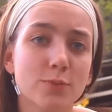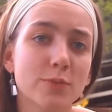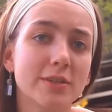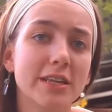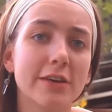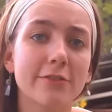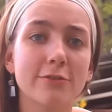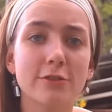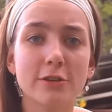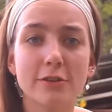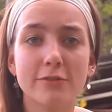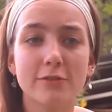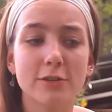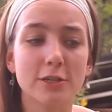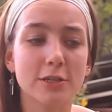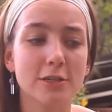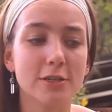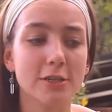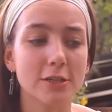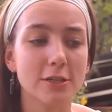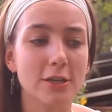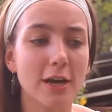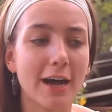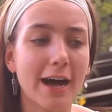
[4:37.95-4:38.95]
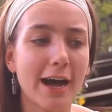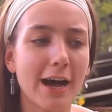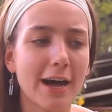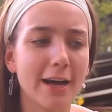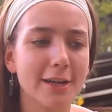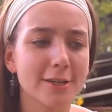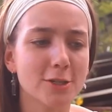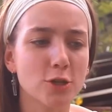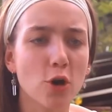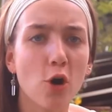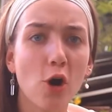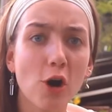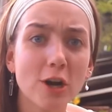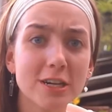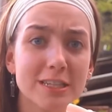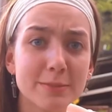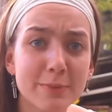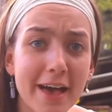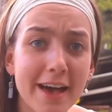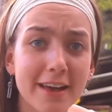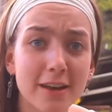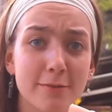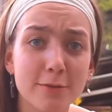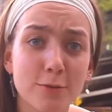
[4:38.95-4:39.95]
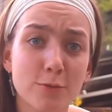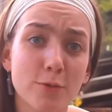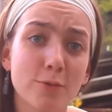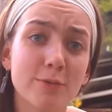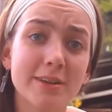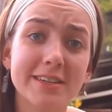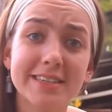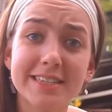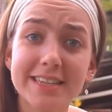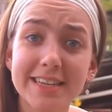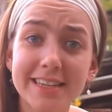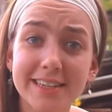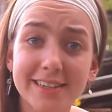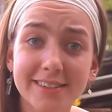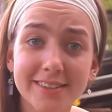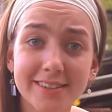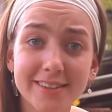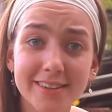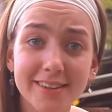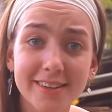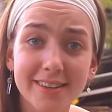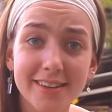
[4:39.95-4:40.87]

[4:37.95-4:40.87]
We never even talked about it, but when we did,